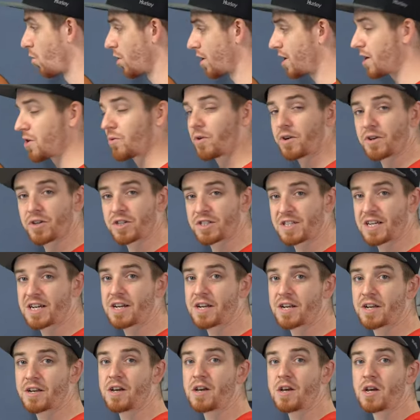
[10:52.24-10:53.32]
working while you're
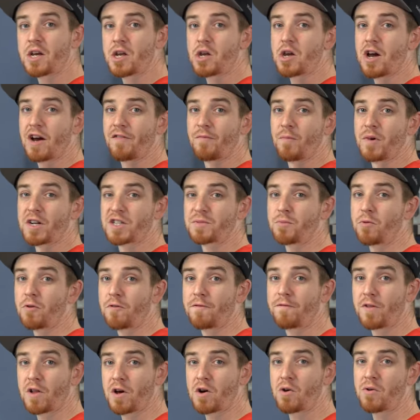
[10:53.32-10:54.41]
standing, you have much more
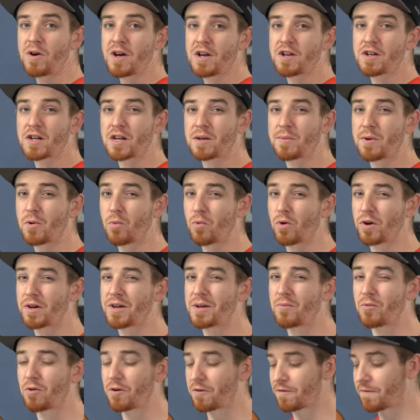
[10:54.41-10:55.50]
flow and you're going to be
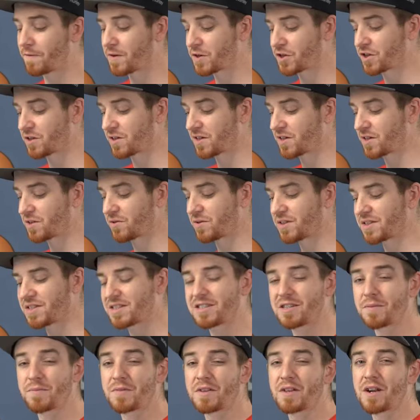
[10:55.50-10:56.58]
working more efficiently. So this is
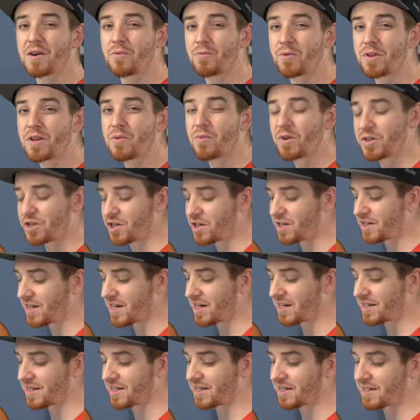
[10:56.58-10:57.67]
something that I really want you to
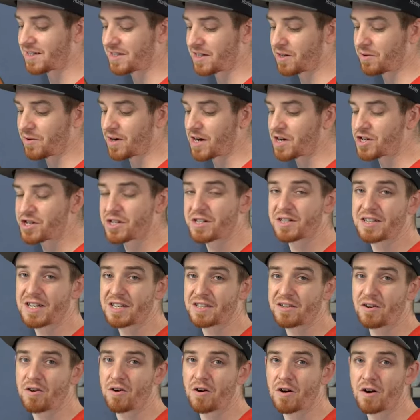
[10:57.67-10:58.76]
take into consideration, to
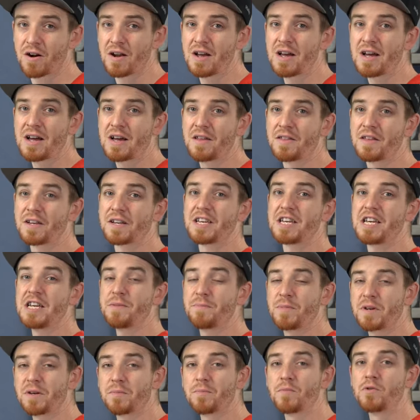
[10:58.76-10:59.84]
take to heart, that
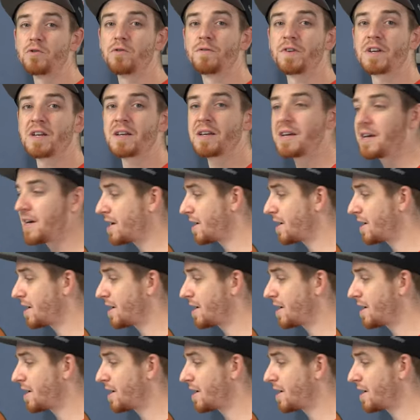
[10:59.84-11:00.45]
keeping moving,